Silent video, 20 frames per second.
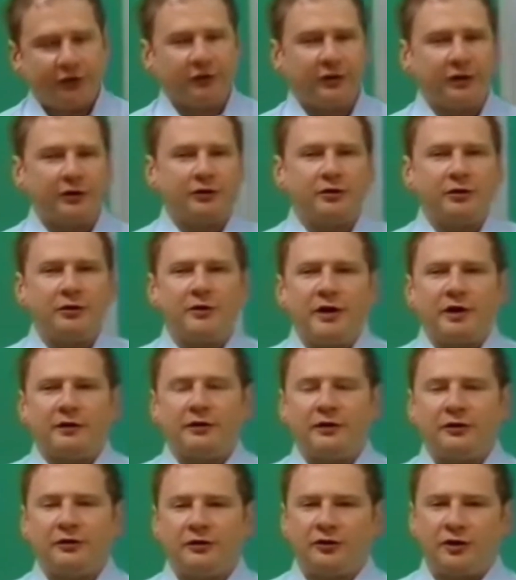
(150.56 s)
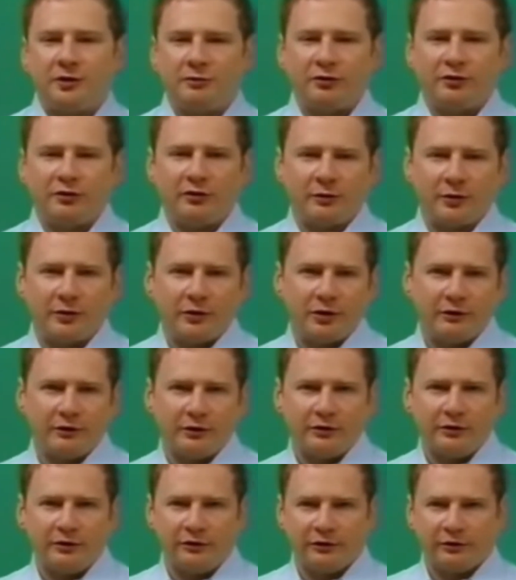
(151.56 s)
See, it's certainly true that these Egyptians went
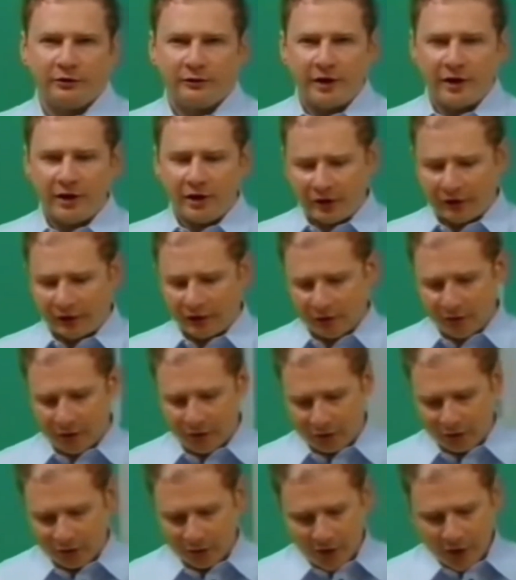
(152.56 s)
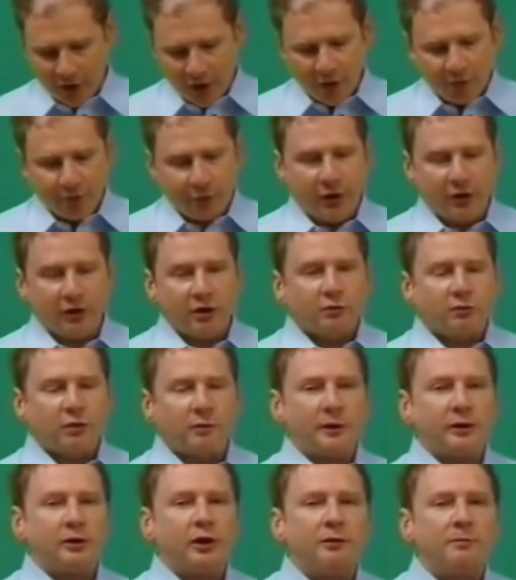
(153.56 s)
off and used surveying instruments, but
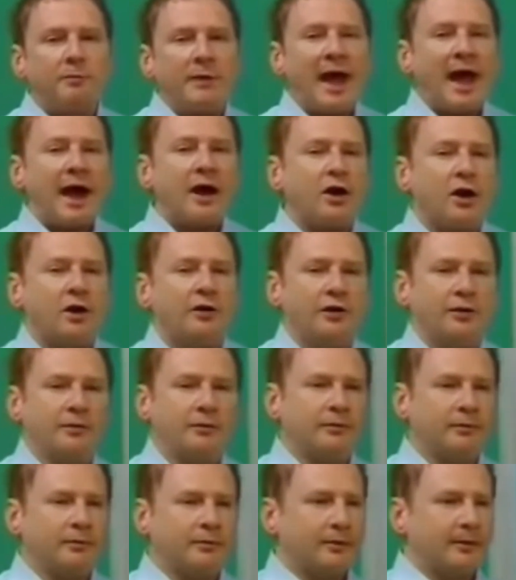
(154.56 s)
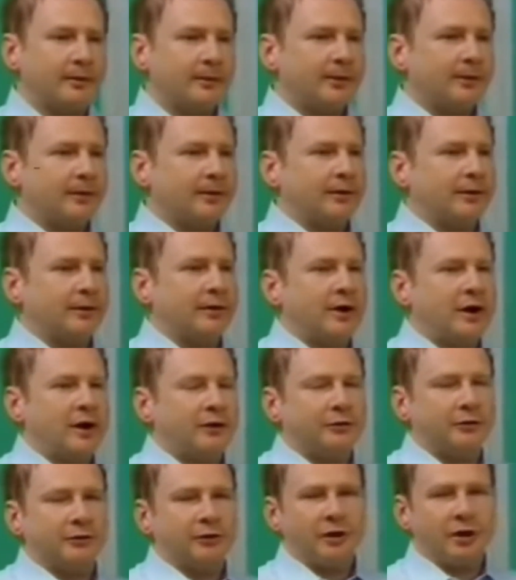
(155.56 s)
when we look back on them
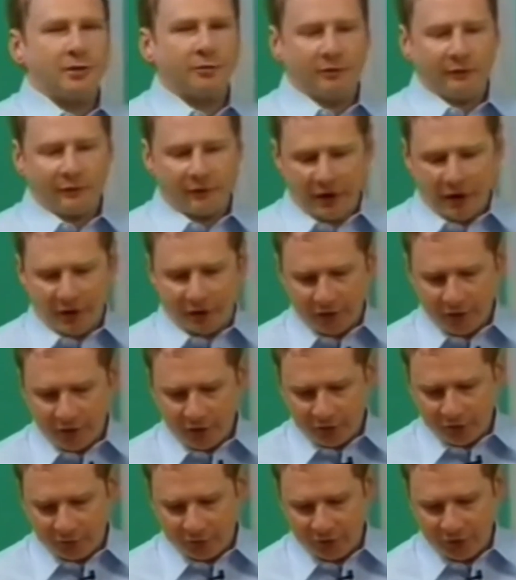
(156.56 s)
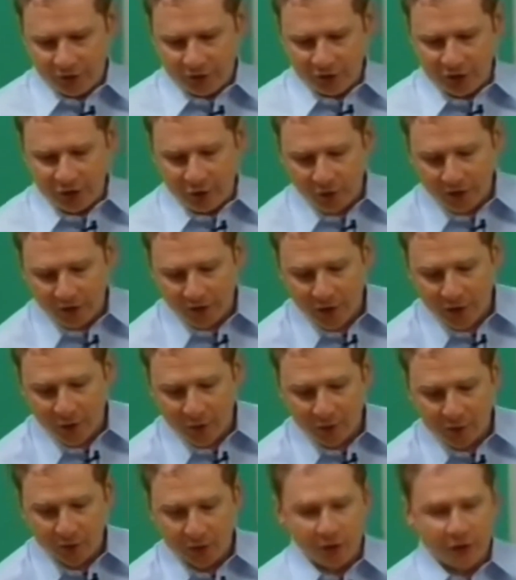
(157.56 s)
after a couple of thousand years, we say, gee, what
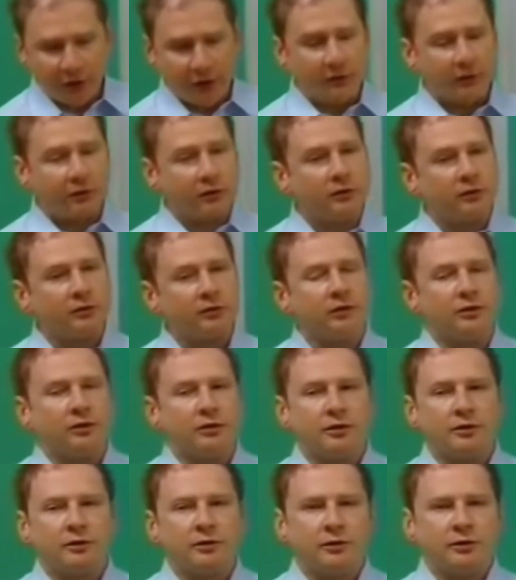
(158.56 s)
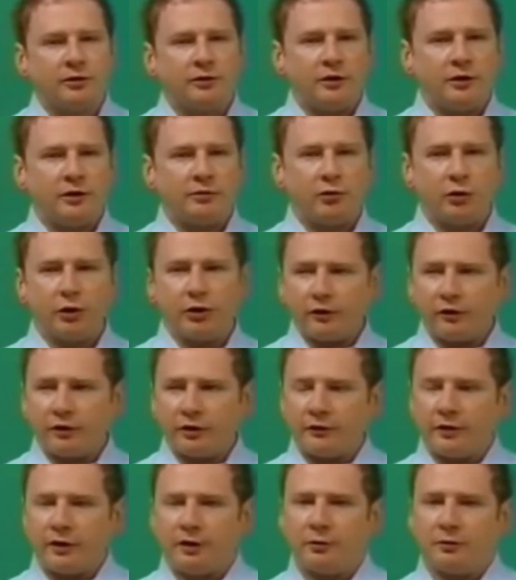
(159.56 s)
they were doing, the
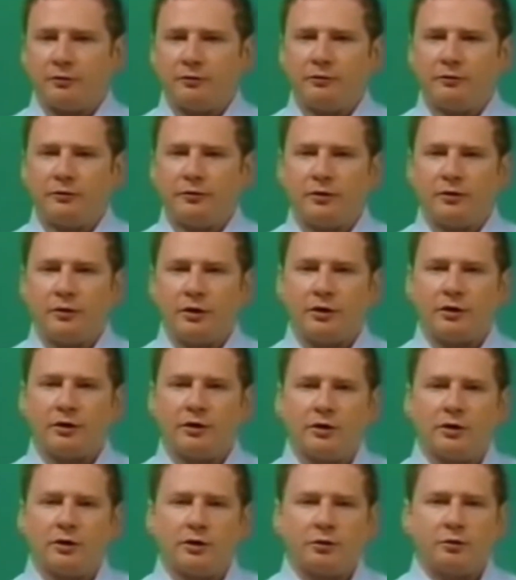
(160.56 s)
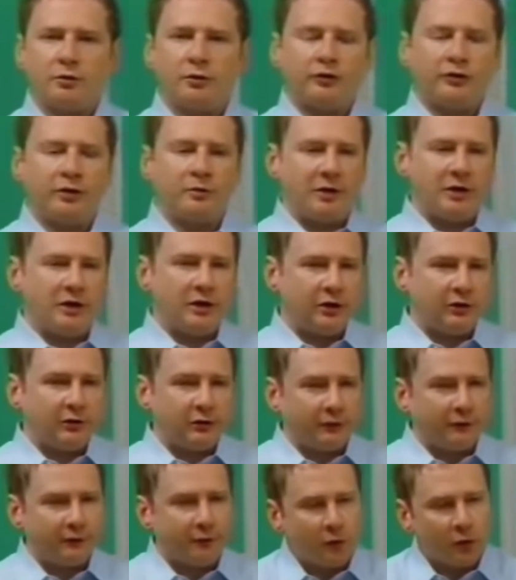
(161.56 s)
important stuff they were doing, was to
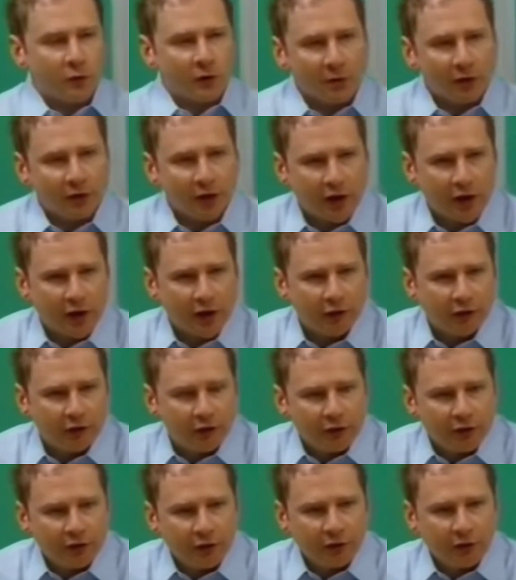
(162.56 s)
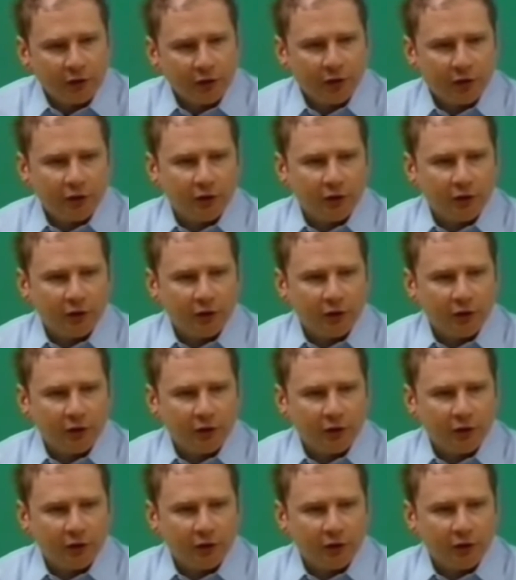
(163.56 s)
begin to formalize